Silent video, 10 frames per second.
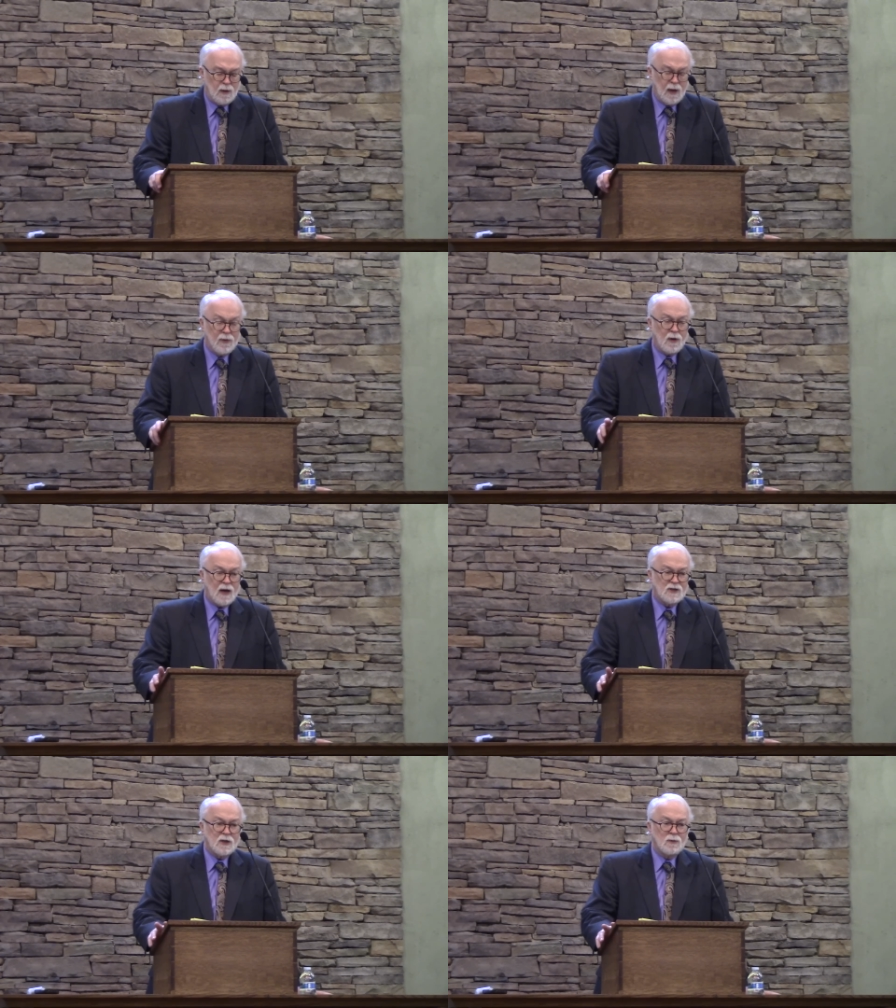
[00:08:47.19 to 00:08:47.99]
Now, there, I
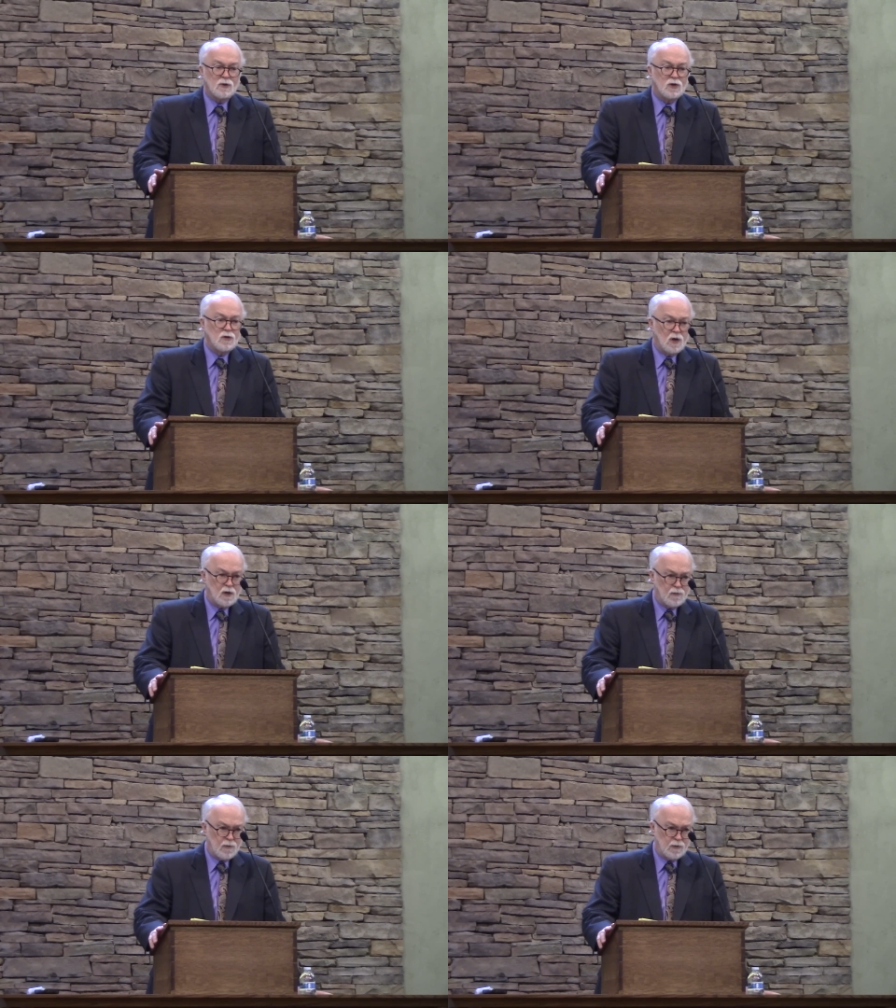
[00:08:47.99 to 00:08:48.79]
said there were two
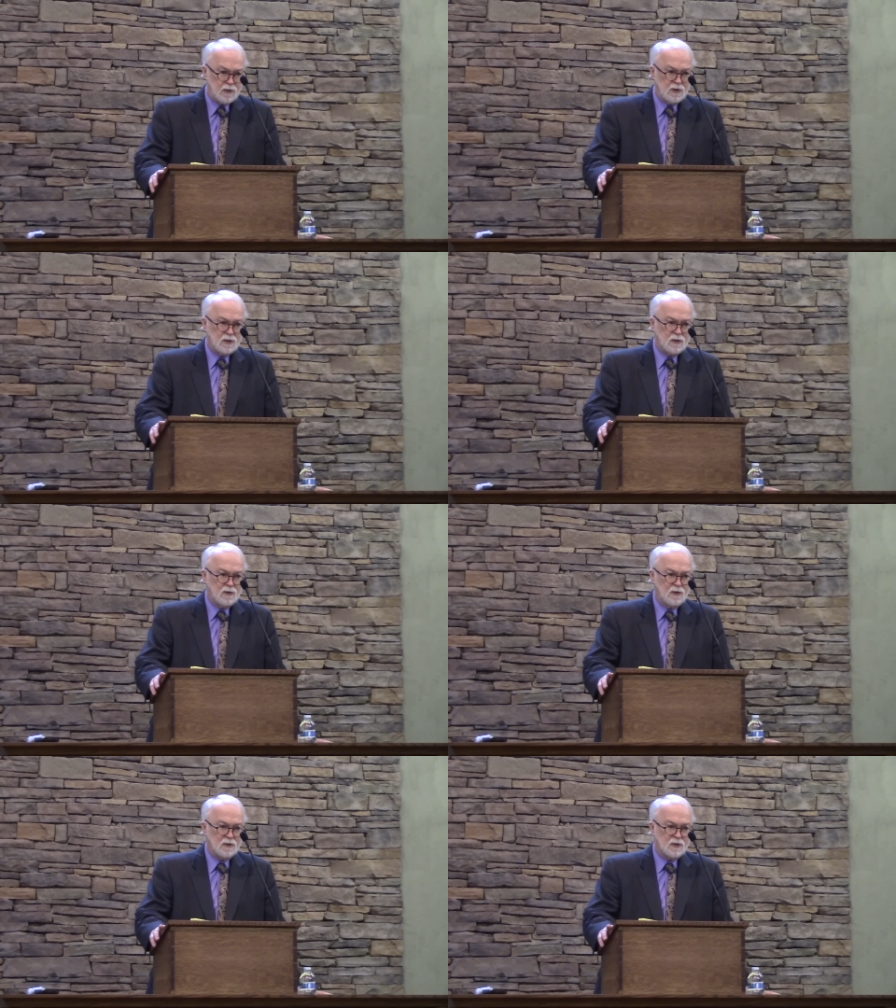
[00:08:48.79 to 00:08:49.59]
controversies.
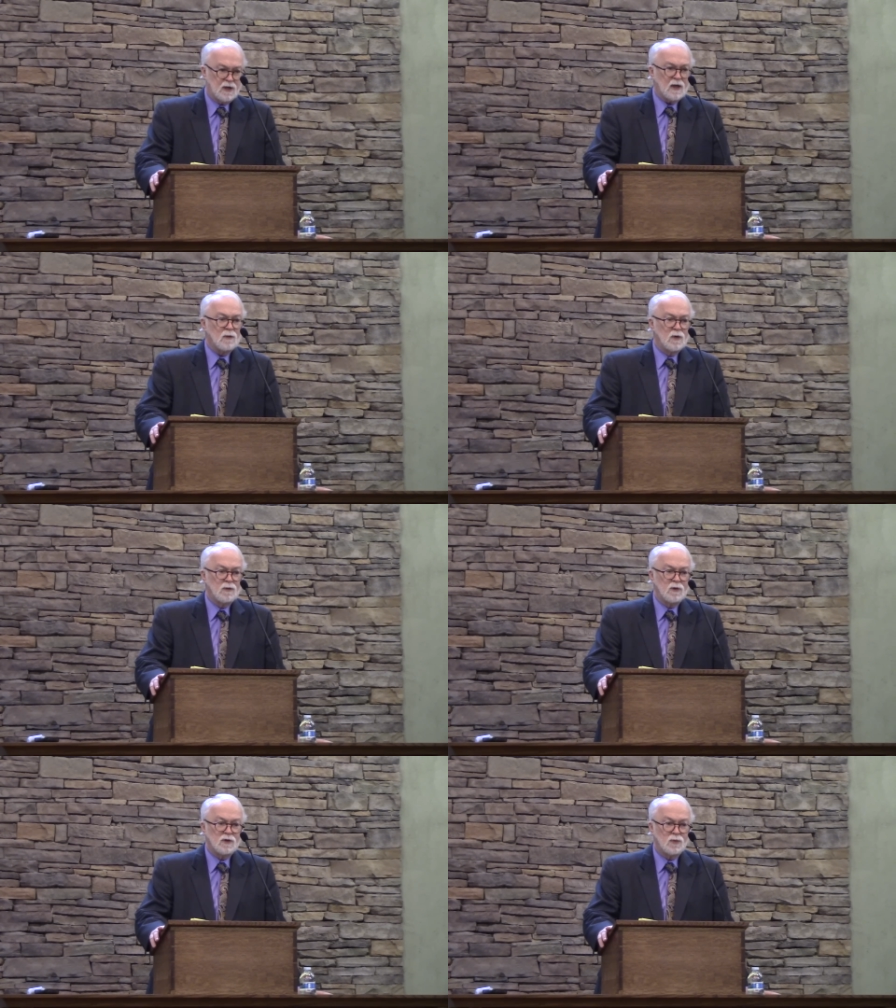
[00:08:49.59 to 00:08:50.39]
The second
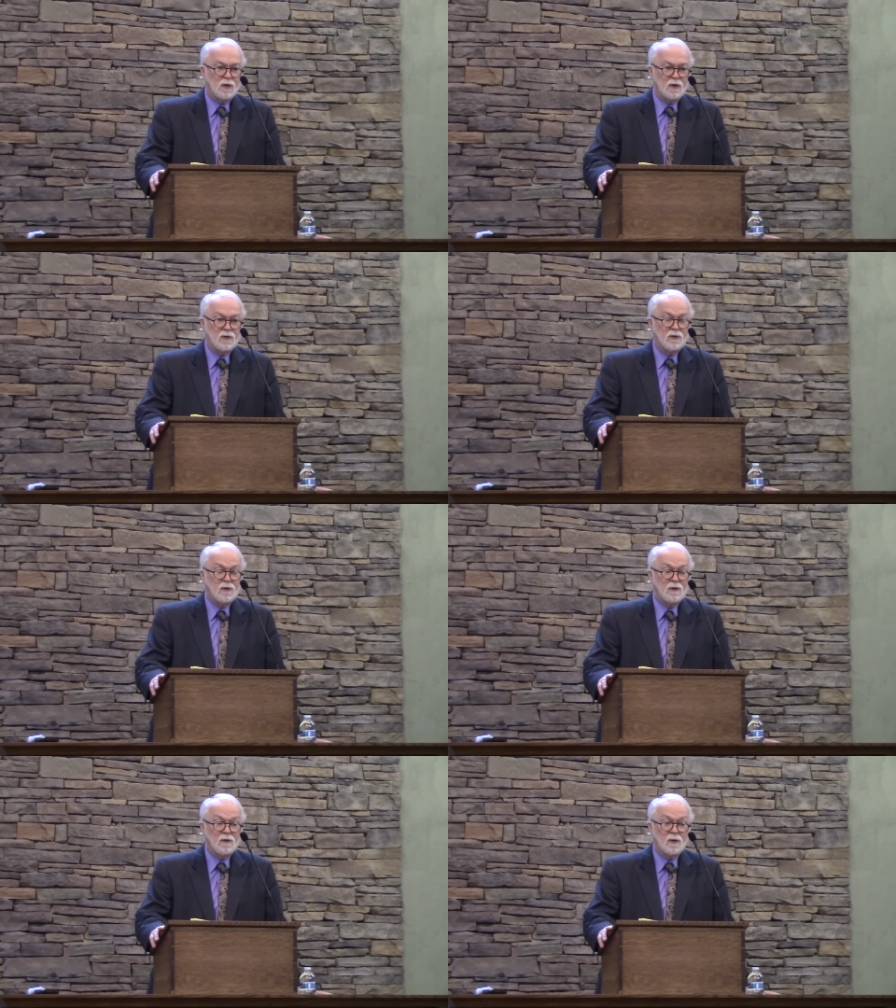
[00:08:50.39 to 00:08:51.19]
one was
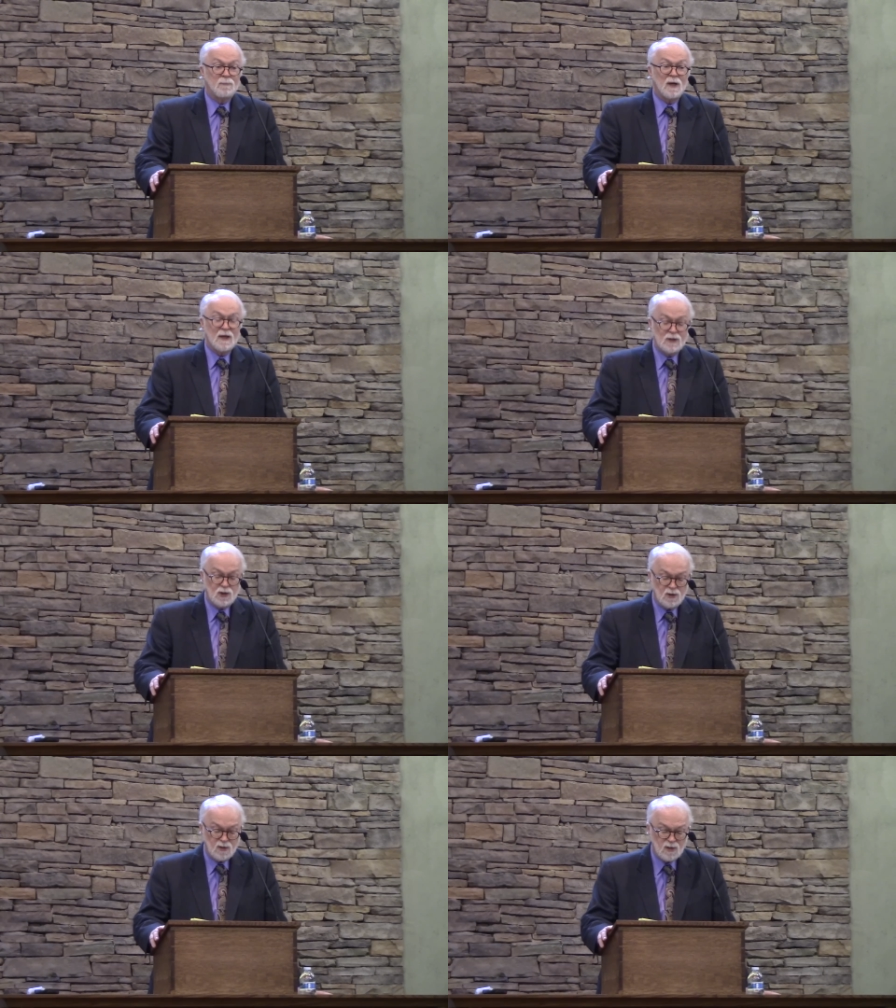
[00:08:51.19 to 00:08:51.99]
with the
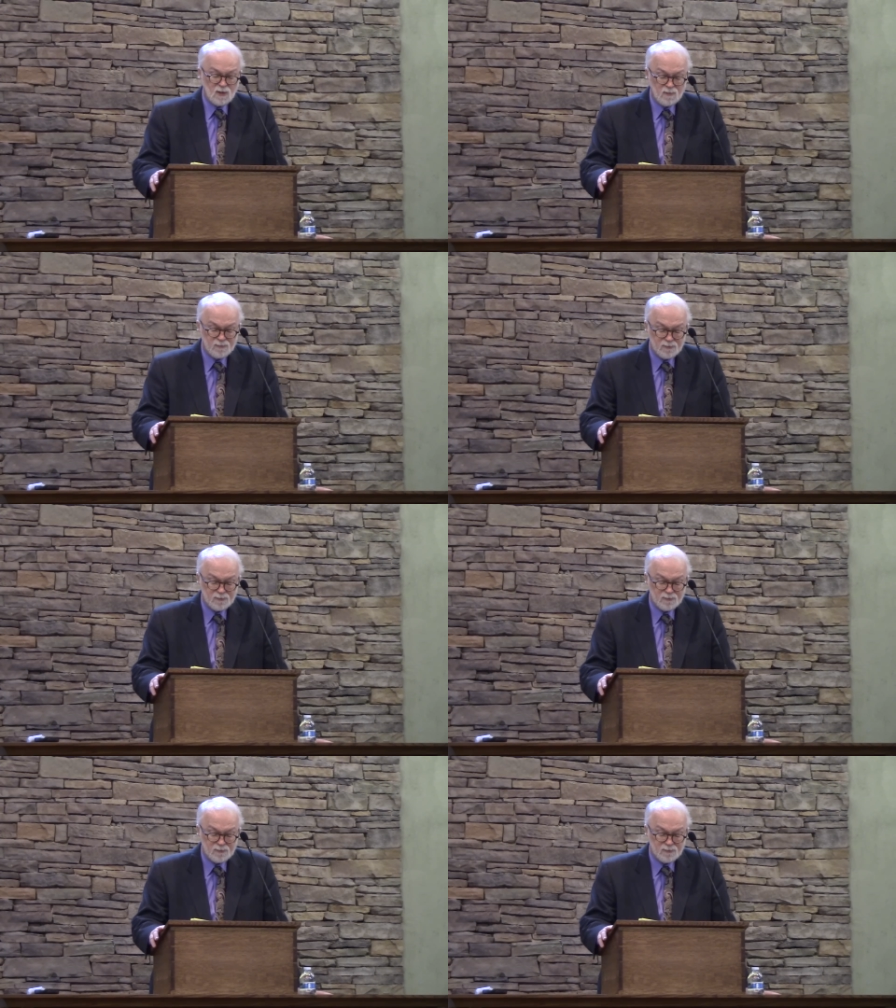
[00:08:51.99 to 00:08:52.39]
Pelagians.